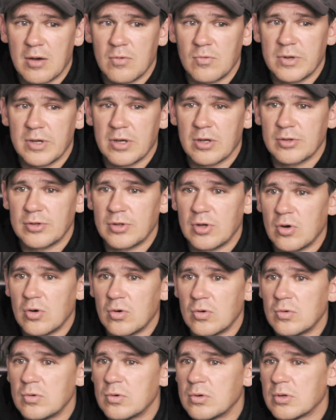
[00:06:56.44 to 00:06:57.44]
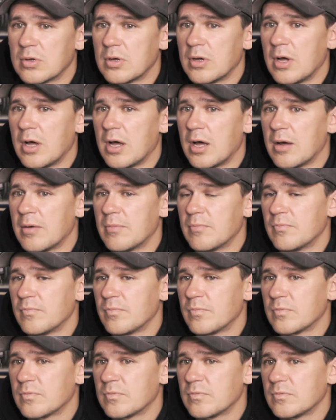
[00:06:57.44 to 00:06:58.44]
we all know,
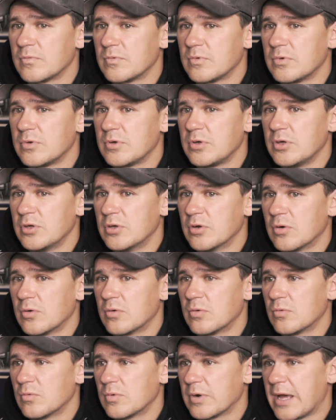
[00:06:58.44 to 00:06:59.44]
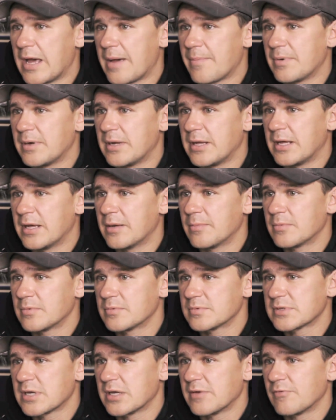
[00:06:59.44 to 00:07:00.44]
you know, what happened to him. It
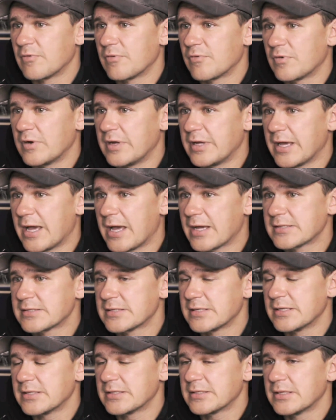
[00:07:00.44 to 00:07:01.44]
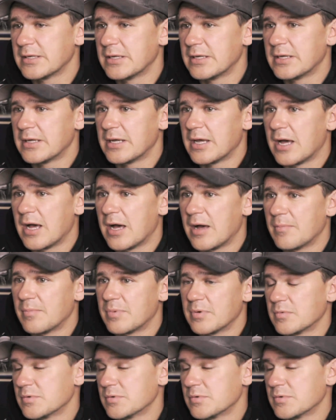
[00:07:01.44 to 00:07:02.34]
was kind of a freak accident, but